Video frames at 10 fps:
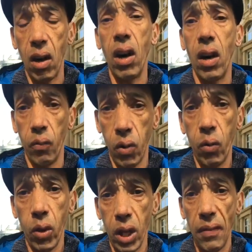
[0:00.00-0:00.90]
or
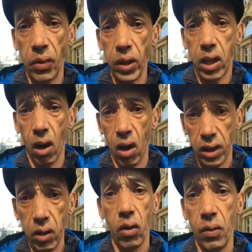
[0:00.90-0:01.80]
we'll have a
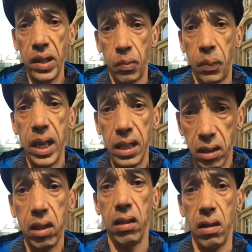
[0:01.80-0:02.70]
recording done of my
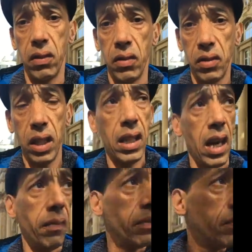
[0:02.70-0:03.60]
speech and you'll see that.